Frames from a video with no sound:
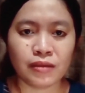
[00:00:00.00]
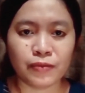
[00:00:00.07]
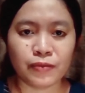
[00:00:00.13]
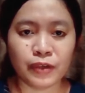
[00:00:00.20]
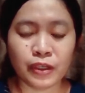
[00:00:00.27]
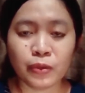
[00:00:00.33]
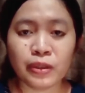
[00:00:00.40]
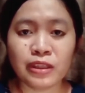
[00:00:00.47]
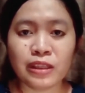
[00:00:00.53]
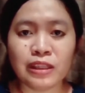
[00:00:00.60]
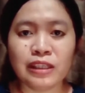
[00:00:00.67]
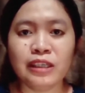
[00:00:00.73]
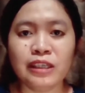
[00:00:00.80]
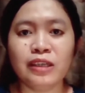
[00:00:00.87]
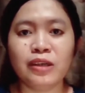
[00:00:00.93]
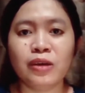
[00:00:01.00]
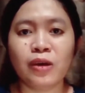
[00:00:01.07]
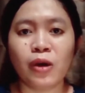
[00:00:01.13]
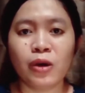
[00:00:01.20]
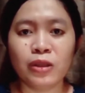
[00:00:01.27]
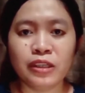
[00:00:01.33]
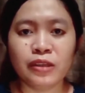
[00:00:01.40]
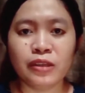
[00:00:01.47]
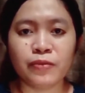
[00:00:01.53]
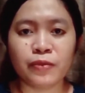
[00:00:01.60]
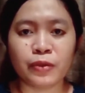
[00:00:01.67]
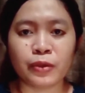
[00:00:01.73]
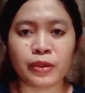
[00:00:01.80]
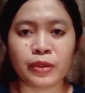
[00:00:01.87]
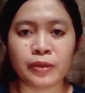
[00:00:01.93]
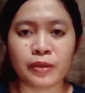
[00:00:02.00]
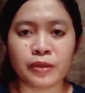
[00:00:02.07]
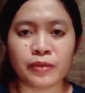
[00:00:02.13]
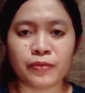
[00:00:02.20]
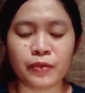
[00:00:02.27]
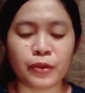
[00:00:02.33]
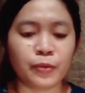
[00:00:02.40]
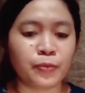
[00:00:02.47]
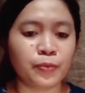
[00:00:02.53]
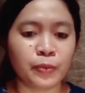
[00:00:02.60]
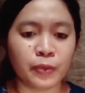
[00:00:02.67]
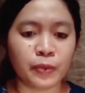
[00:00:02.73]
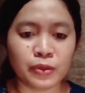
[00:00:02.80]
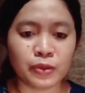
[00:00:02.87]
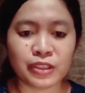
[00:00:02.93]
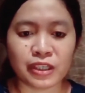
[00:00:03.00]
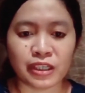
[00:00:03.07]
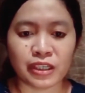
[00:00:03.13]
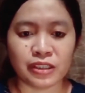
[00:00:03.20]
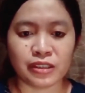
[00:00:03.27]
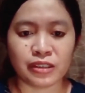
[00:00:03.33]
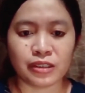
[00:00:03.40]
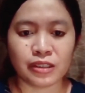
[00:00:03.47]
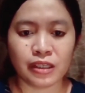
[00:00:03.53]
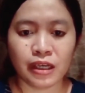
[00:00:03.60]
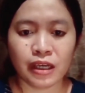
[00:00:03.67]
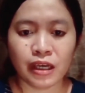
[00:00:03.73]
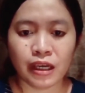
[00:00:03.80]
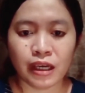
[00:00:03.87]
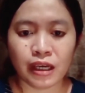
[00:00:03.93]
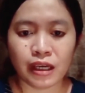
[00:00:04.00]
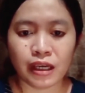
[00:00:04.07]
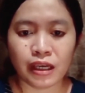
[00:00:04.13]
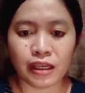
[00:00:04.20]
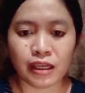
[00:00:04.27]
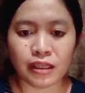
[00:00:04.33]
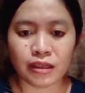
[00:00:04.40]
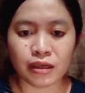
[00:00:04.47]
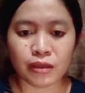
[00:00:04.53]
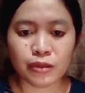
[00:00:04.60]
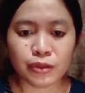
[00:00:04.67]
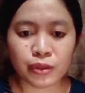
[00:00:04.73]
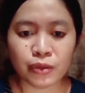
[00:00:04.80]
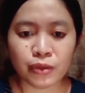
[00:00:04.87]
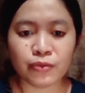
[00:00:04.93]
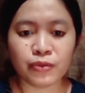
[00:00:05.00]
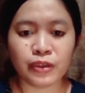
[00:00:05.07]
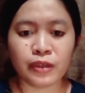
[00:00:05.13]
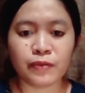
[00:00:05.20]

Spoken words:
frequently calling for proposals, and also